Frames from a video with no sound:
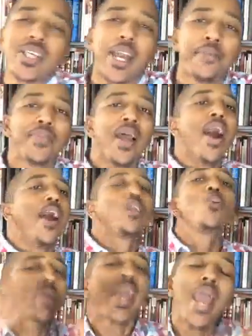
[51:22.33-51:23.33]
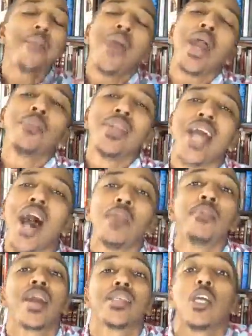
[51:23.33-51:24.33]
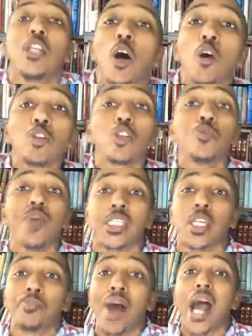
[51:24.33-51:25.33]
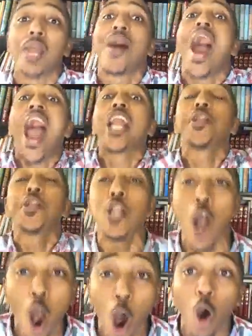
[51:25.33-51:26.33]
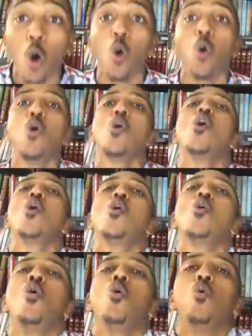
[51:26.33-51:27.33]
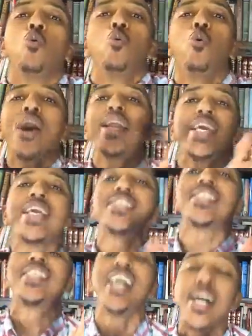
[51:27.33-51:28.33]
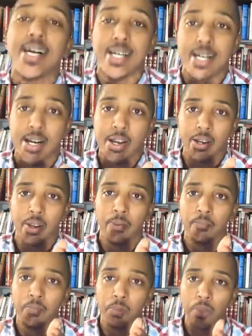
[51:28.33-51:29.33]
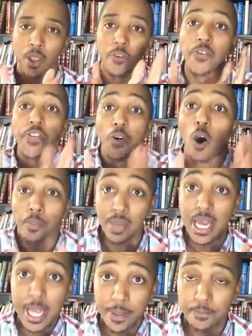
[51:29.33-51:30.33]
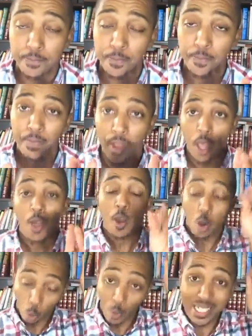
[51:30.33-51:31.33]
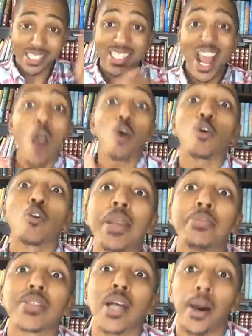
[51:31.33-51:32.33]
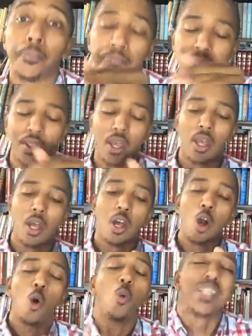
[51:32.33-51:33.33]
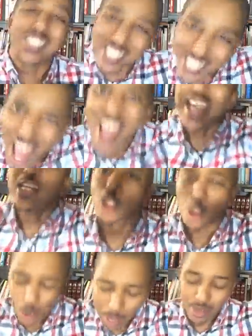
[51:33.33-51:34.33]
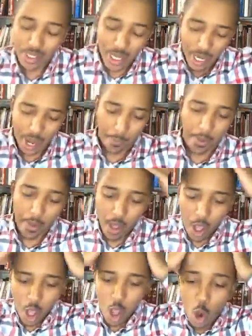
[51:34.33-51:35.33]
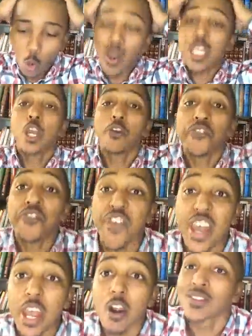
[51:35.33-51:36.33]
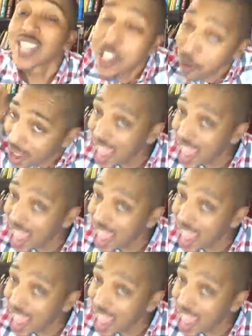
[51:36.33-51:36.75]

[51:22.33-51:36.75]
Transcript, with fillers: say, you can't make me doubt him because I know too much about him. I know what he's done for me. When doubt creeps up, when science creeps up, when your fears and your